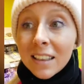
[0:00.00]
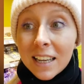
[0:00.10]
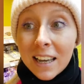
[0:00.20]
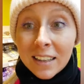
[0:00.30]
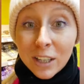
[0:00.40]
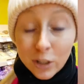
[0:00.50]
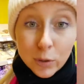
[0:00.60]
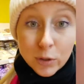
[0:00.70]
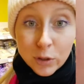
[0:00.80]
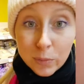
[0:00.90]
than it
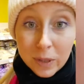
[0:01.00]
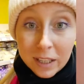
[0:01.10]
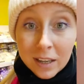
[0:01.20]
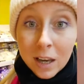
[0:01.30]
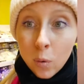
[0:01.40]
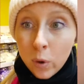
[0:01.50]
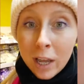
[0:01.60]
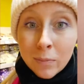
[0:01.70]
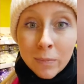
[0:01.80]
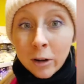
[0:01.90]
used to be
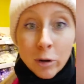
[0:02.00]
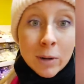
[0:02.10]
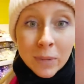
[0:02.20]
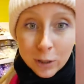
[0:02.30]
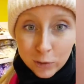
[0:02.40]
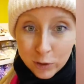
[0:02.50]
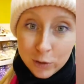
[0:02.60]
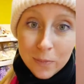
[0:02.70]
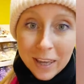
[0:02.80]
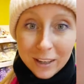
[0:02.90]
when my grandma used
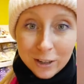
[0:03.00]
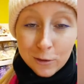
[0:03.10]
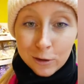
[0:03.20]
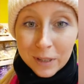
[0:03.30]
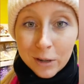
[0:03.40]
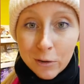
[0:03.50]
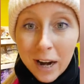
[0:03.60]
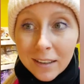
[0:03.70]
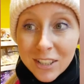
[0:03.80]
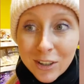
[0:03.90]
to make it for me,
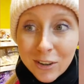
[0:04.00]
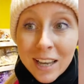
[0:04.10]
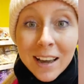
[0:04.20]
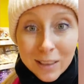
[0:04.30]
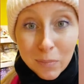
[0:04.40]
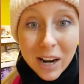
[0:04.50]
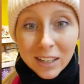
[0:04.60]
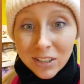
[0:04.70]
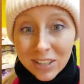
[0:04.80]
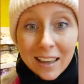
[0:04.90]
right? So the
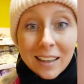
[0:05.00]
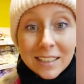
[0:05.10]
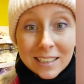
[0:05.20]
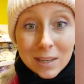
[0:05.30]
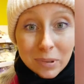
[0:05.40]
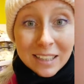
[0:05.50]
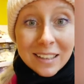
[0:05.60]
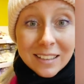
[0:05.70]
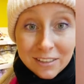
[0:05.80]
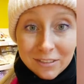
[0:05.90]
bread today is
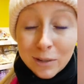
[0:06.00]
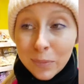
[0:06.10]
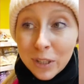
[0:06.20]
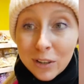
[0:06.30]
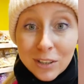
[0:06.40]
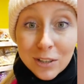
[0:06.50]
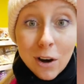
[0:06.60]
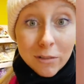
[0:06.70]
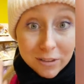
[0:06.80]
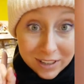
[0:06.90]
completely different because
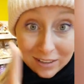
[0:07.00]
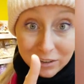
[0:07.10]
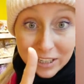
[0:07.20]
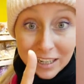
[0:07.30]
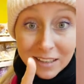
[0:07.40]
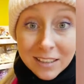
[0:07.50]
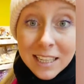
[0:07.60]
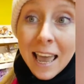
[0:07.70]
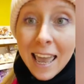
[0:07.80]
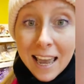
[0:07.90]
of
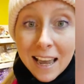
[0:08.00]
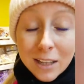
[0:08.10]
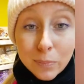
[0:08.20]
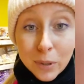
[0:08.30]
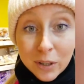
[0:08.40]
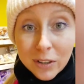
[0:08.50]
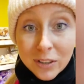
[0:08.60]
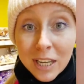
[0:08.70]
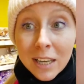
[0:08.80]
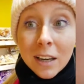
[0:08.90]
ingredients and
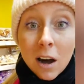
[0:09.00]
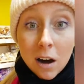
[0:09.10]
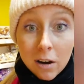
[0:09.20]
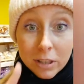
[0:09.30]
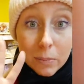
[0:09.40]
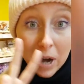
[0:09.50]
because of the